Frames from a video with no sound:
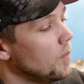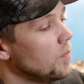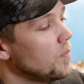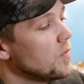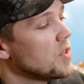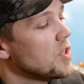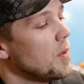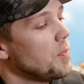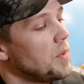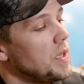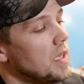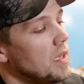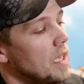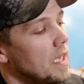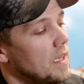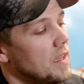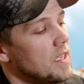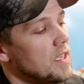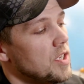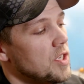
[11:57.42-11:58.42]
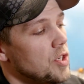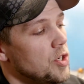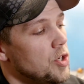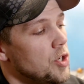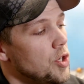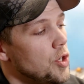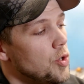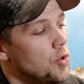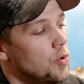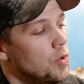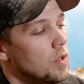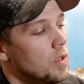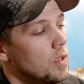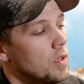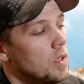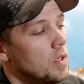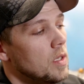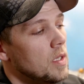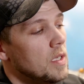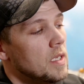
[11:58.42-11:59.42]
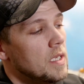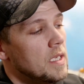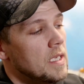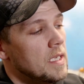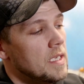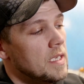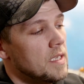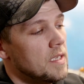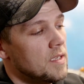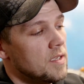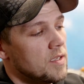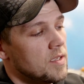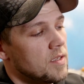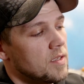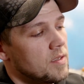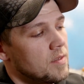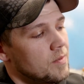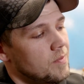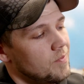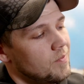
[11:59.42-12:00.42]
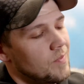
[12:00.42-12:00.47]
Something like this new is